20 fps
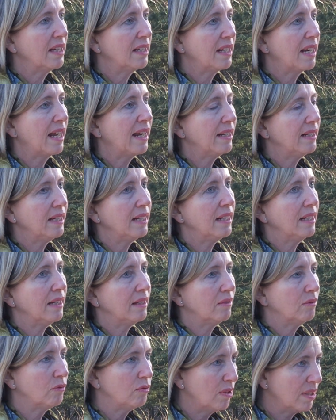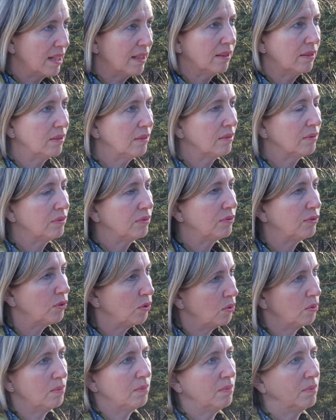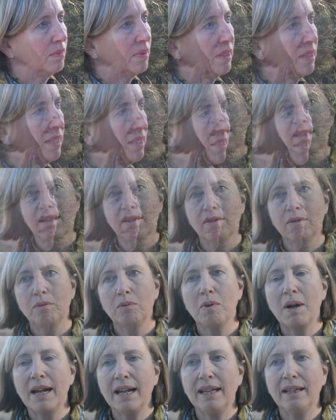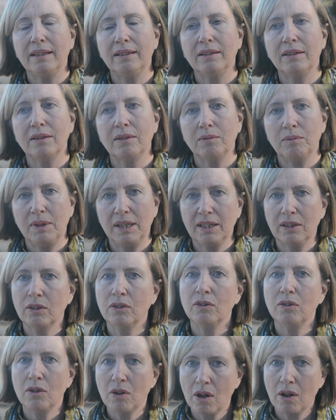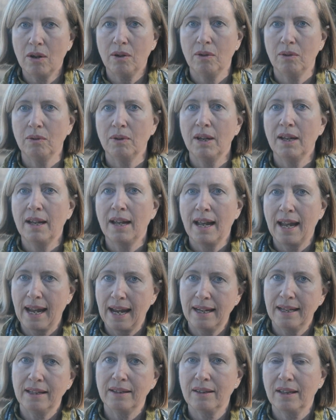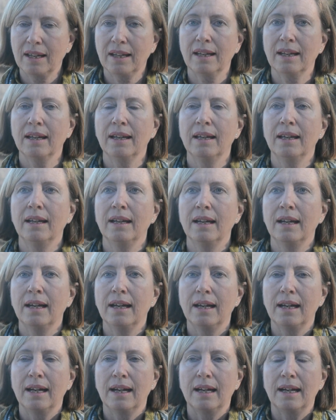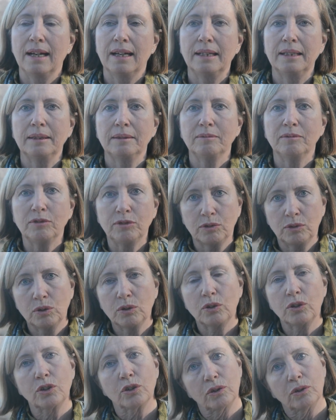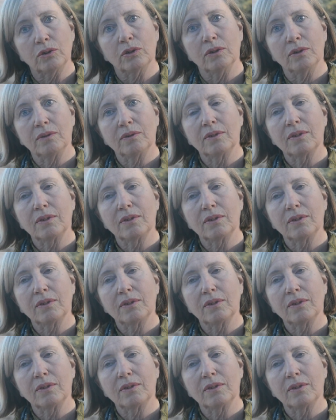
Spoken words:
in any real form? Is there a way that we could know anything for sure?